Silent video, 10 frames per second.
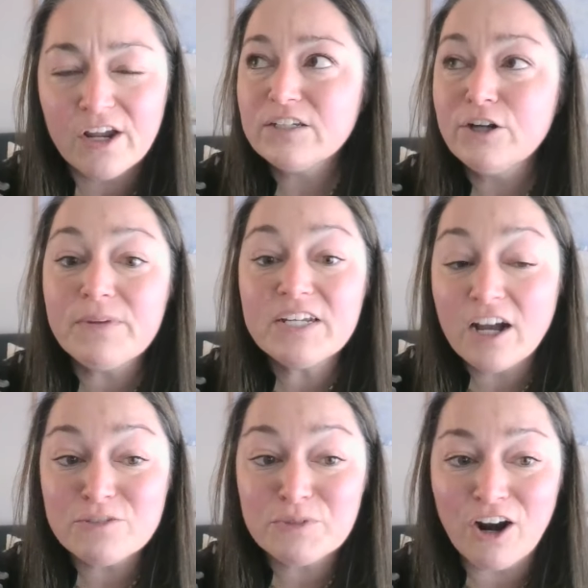You know,
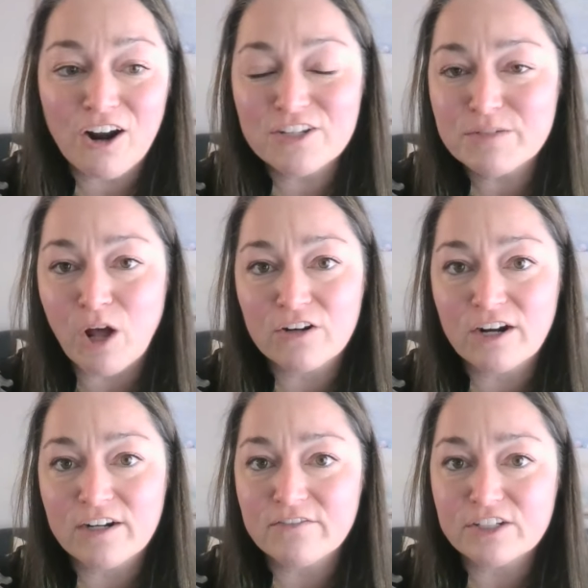because we are on the smaller
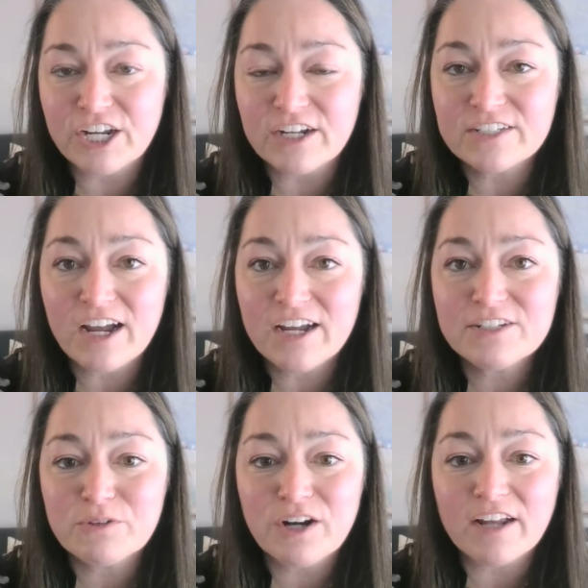end of the check
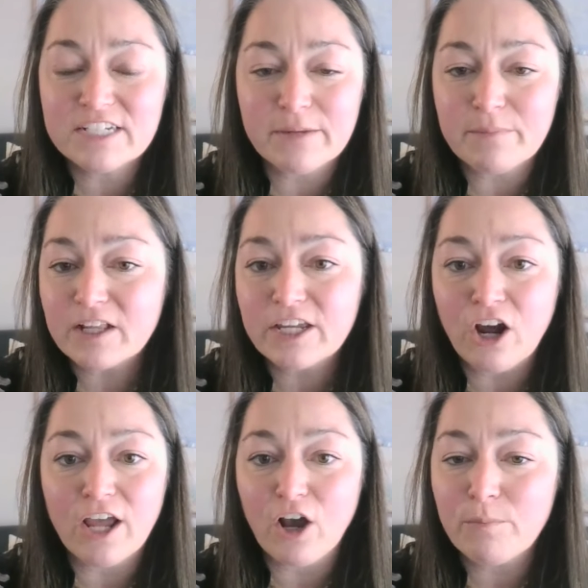size, we're not typically
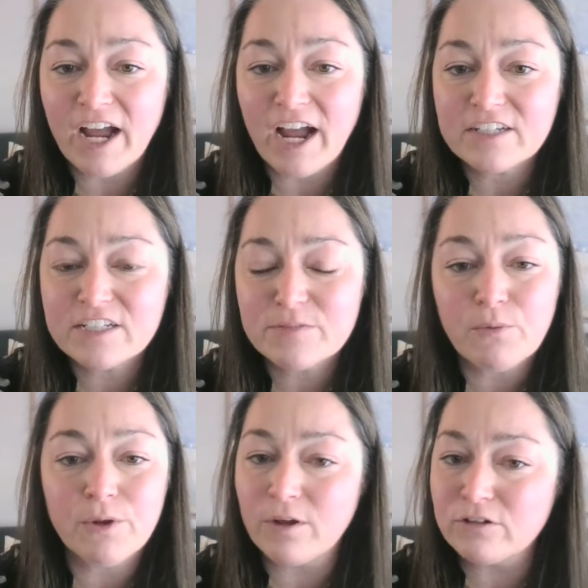on LPACs, but
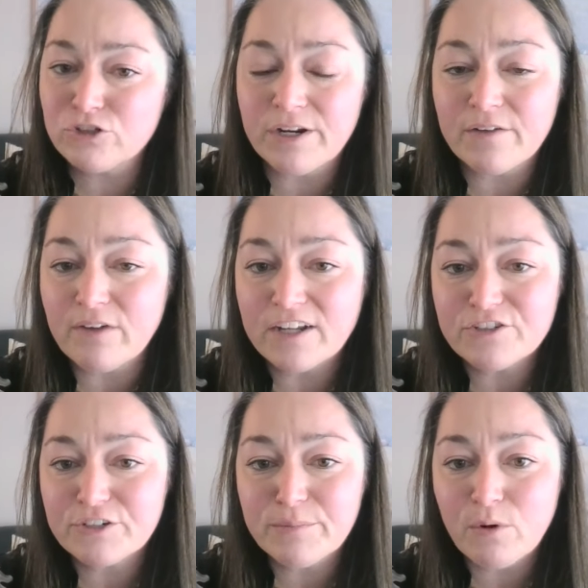we will join
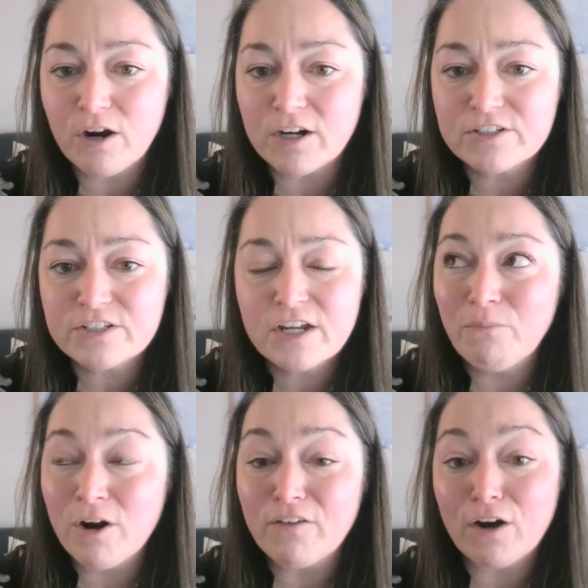advisory boards.
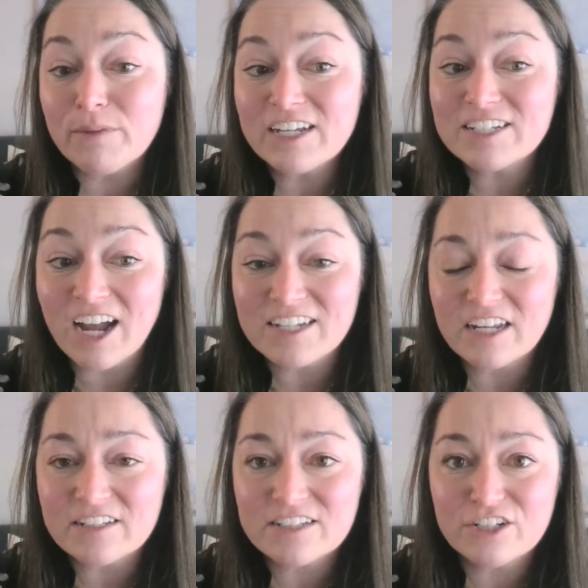One of our biggest
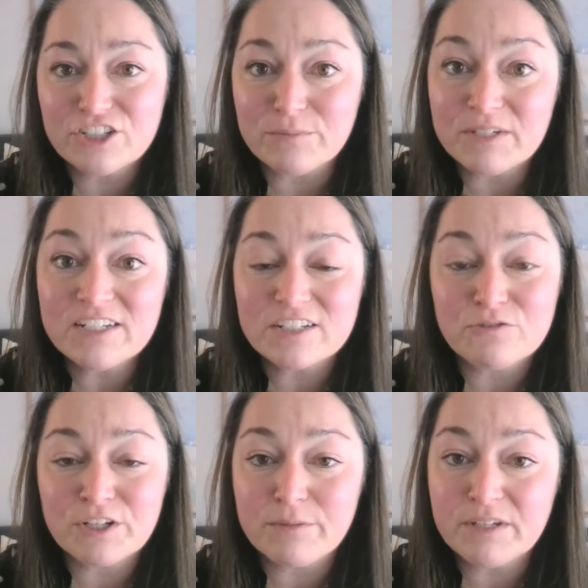assets to GPs is
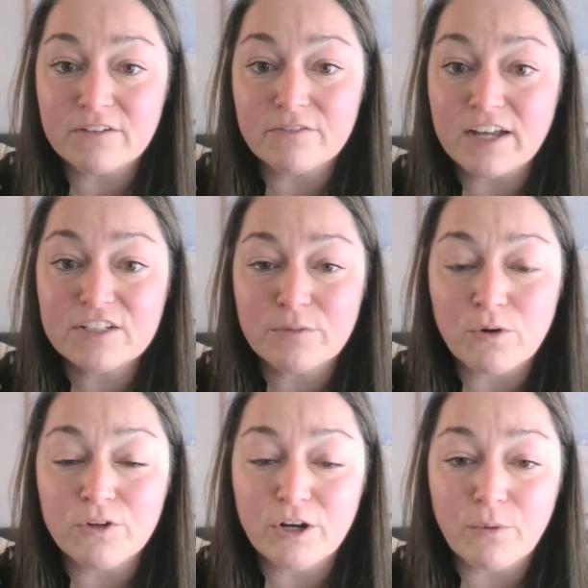really being
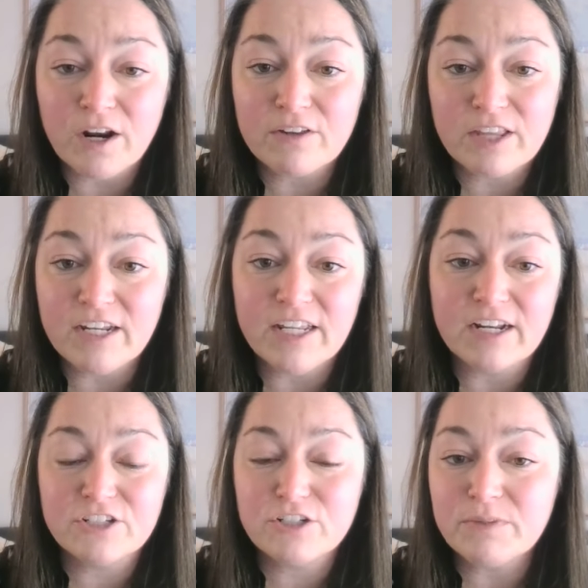flexible. You know, whatever they need
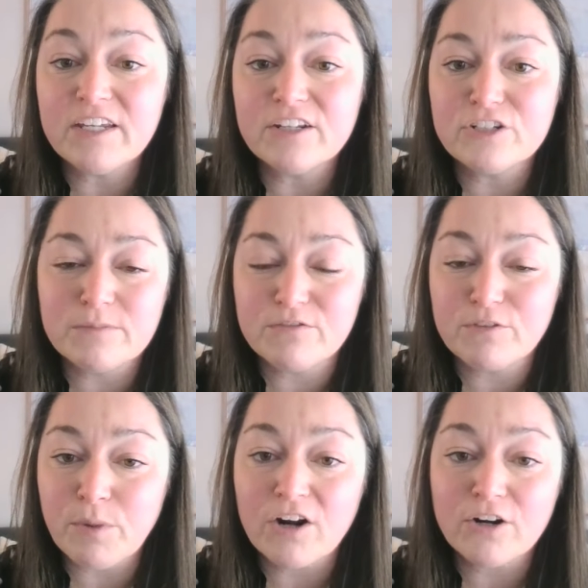us to be in terms of
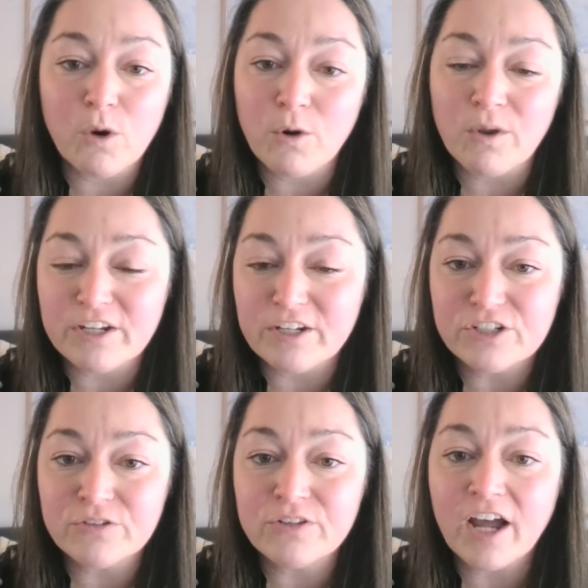a partner, we're willing to
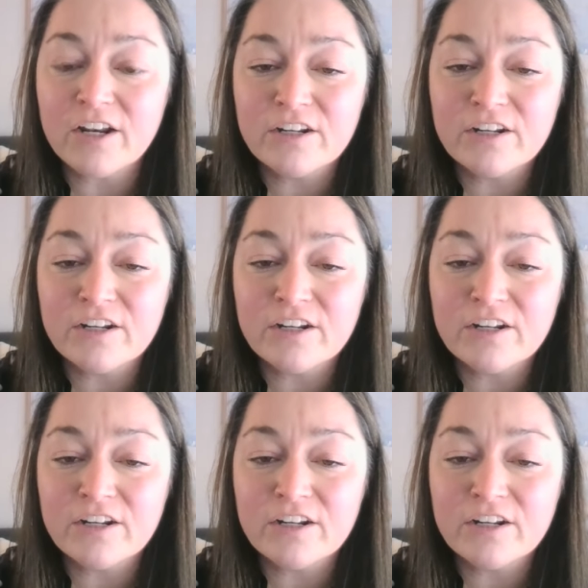do that.